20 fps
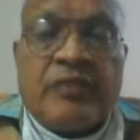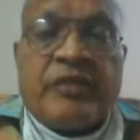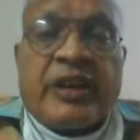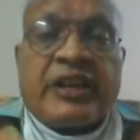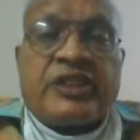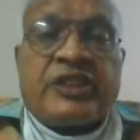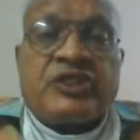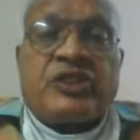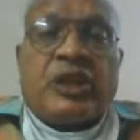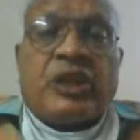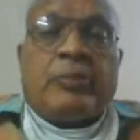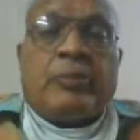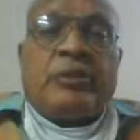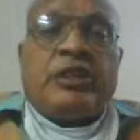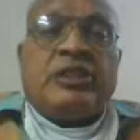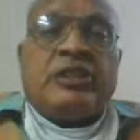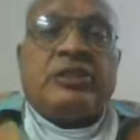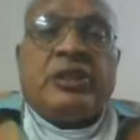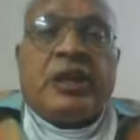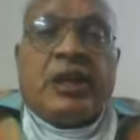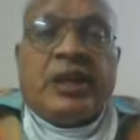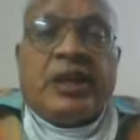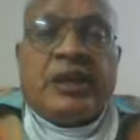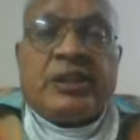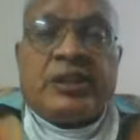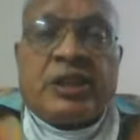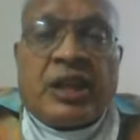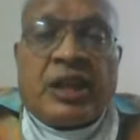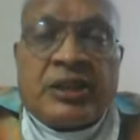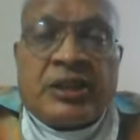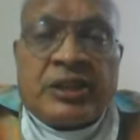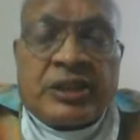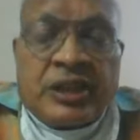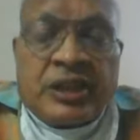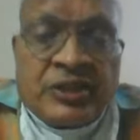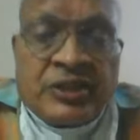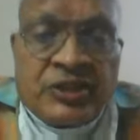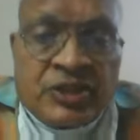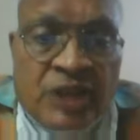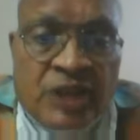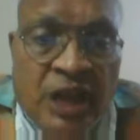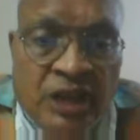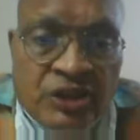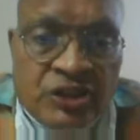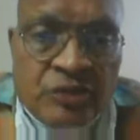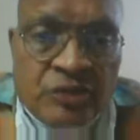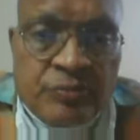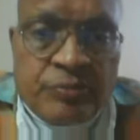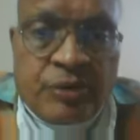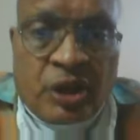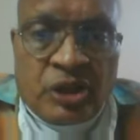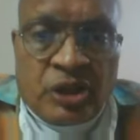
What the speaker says: For example, in construction